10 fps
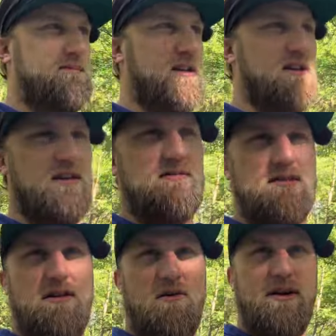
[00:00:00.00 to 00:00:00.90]
Can
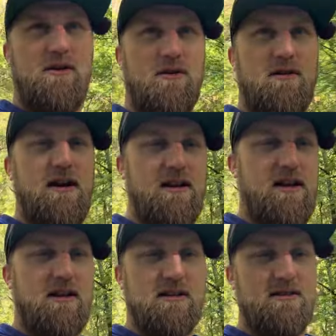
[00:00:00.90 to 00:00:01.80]
urine go into a gray
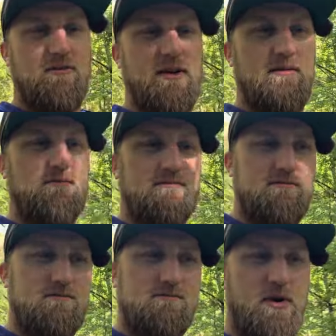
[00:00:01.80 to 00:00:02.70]
tank and still be
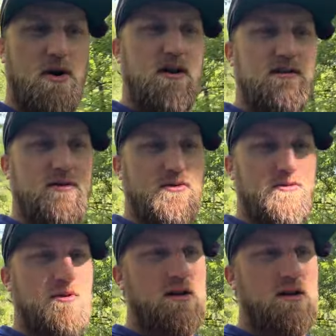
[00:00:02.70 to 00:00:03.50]
put into?